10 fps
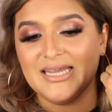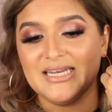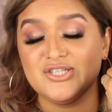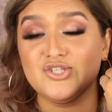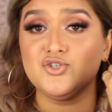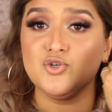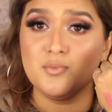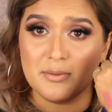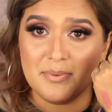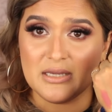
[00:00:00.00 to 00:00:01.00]
It is
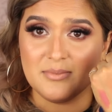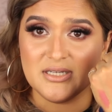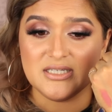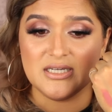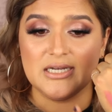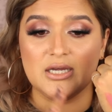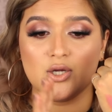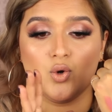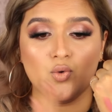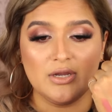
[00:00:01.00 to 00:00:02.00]
super pigmented,
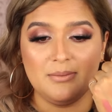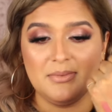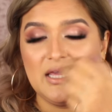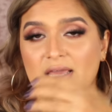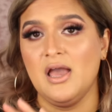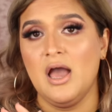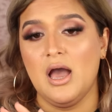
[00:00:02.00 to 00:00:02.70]
creamy,